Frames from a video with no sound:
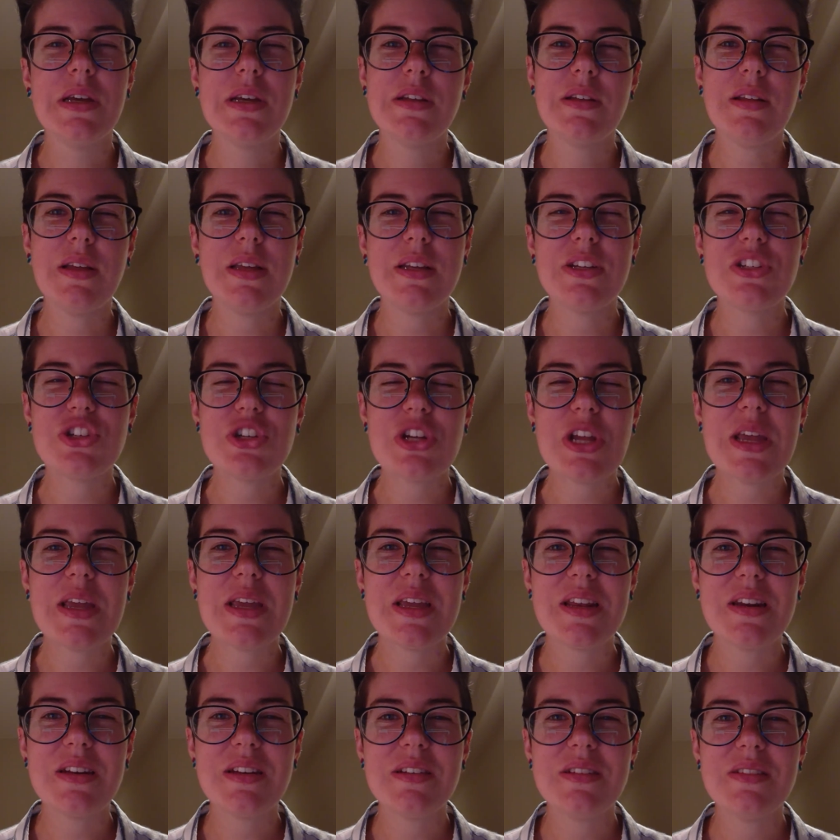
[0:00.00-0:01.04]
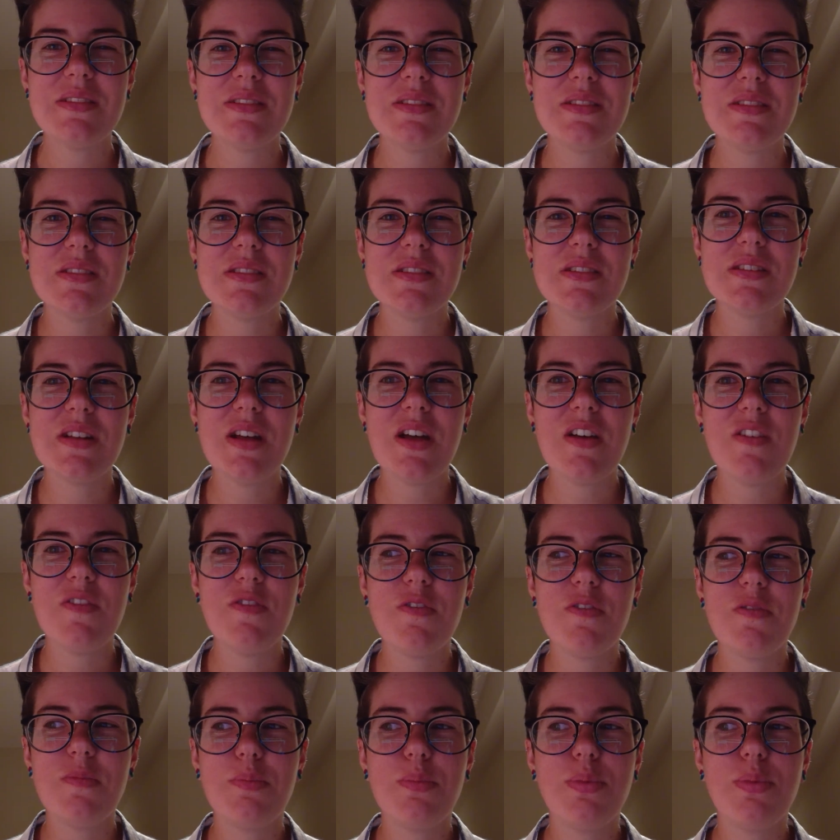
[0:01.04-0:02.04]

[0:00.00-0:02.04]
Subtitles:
like chain stuff.